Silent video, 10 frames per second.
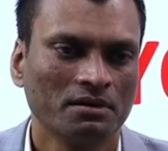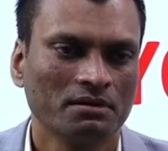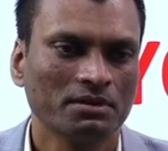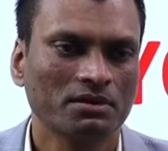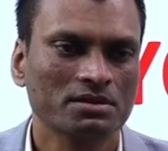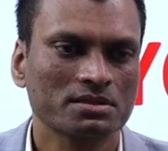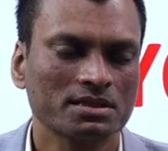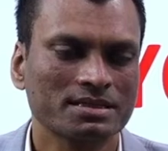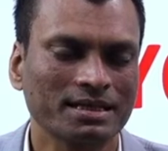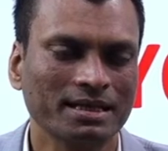because the
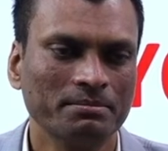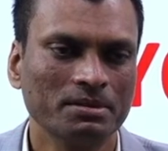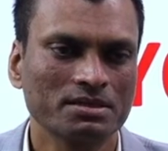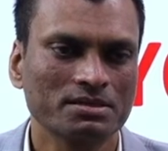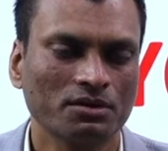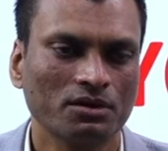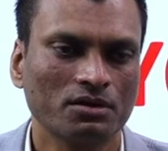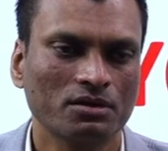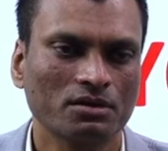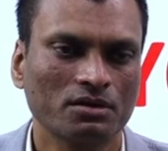syllabus
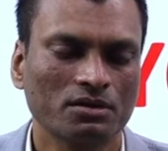or